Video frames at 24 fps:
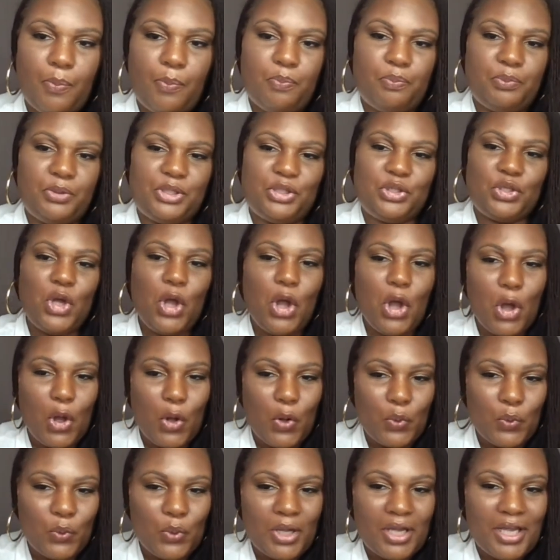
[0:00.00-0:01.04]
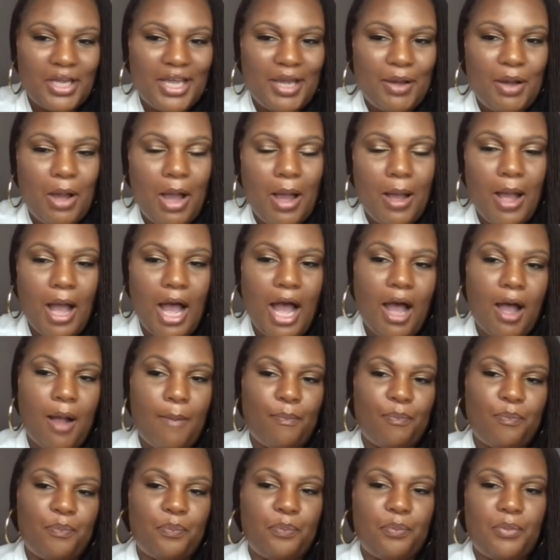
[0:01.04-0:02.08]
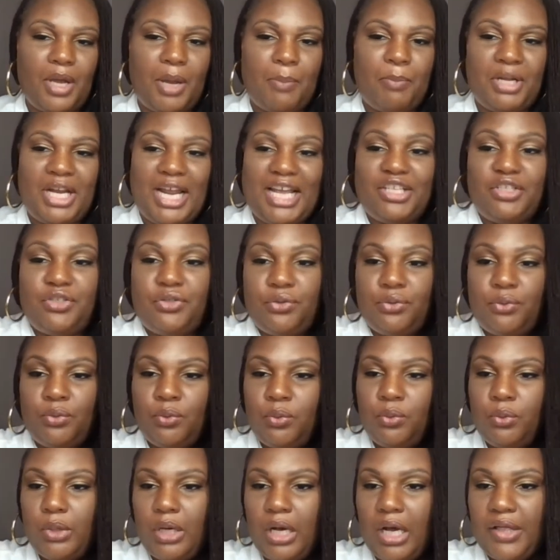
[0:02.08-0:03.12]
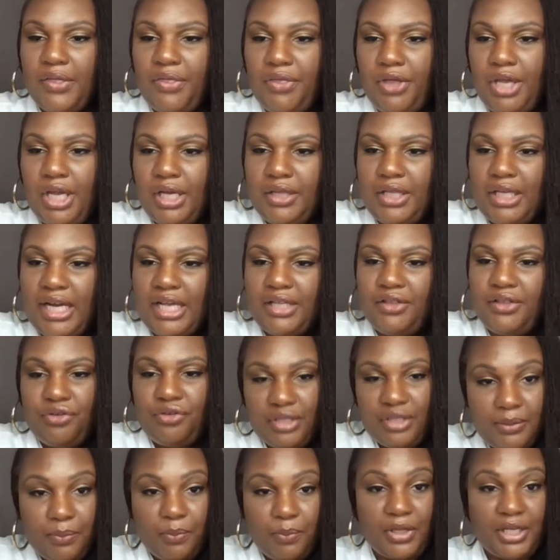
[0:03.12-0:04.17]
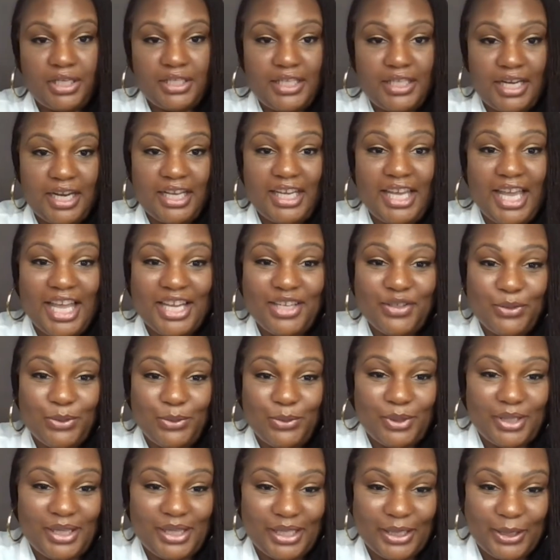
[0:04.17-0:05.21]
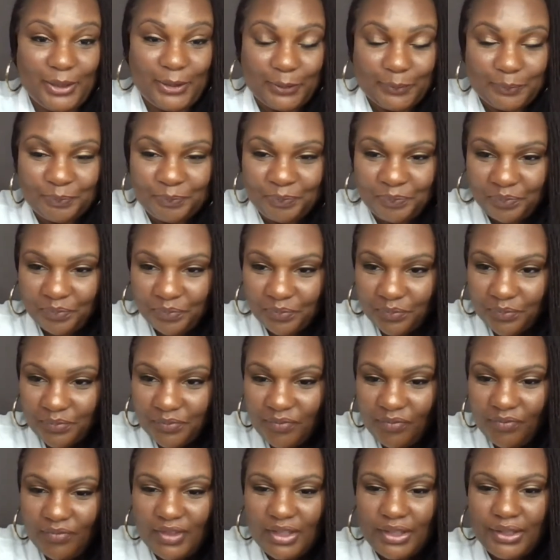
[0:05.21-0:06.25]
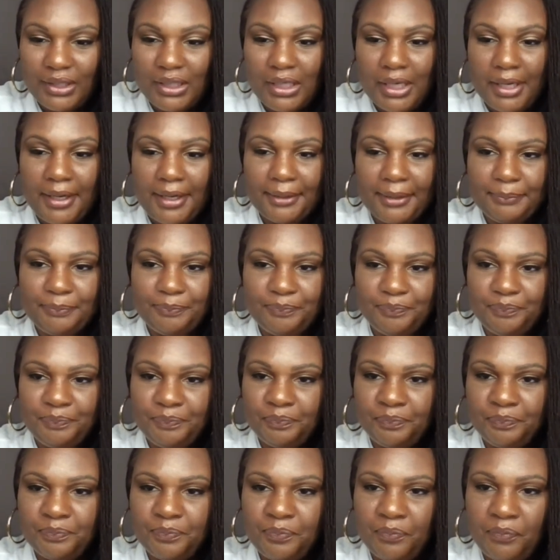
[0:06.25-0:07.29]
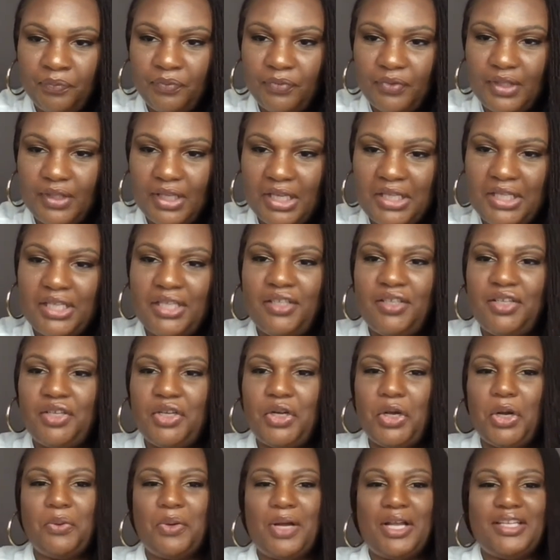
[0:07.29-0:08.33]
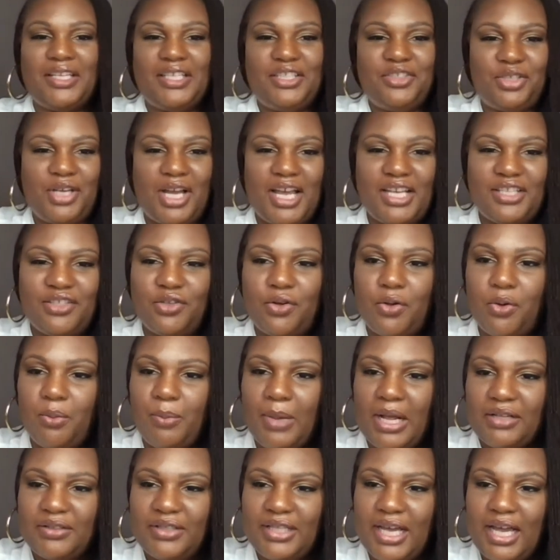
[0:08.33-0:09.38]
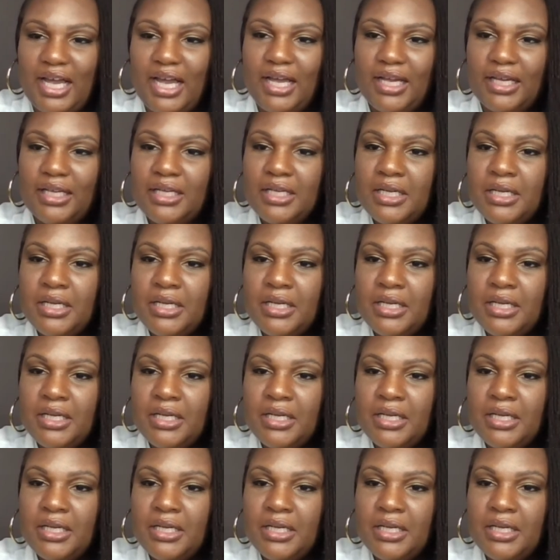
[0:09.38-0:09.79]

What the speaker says: So, but I do think that there's some things that I can do with it. And then I'll let you guys know about that.